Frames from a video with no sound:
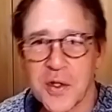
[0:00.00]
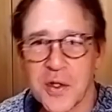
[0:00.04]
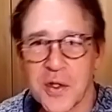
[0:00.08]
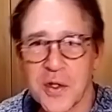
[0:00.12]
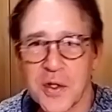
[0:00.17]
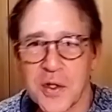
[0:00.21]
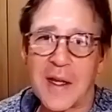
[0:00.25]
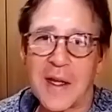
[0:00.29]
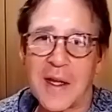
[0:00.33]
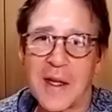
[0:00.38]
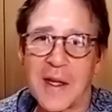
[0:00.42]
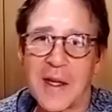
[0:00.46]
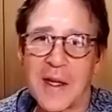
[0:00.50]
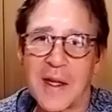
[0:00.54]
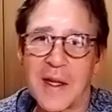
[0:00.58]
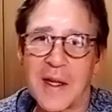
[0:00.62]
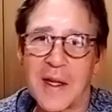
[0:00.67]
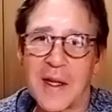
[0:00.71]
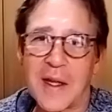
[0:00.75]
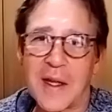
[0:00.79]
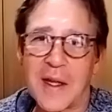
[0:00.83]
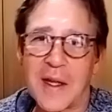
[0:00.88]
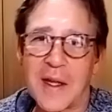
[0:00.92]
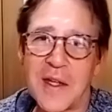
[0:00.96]
He's very
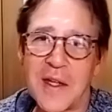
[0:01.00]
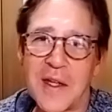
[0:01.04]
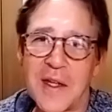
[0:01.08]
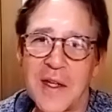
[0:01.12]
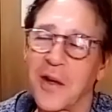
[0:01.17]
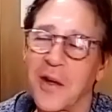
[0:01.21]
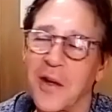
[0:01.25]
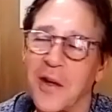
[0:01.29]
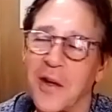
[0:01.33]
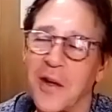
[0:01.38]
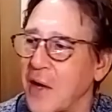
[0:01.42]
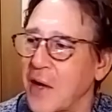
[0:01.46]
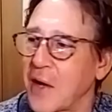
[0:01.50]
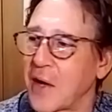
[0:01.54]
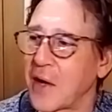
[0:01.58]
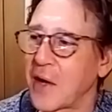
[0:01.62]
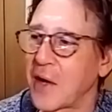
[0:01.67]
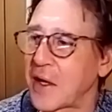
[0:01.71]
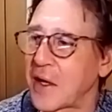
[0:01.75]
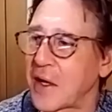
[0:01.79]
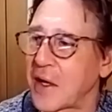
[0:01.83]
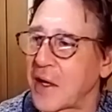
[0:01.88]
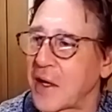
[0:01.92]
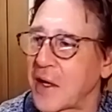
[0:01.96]
accurate. He's a great
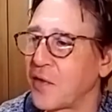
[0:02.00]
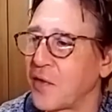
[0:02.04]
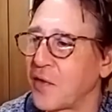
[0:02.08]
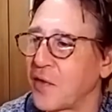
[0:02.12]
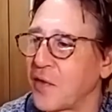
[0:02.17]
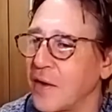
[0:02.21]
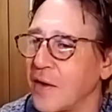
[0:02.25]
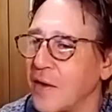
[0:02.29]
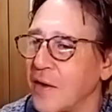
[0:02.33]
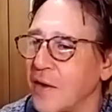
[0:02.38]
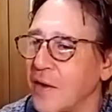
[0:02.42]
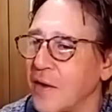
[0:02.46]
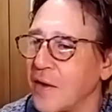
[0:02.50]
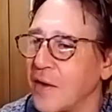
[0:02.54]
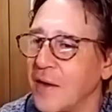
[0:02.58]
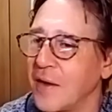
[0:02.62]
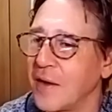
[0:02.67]
guy to follow.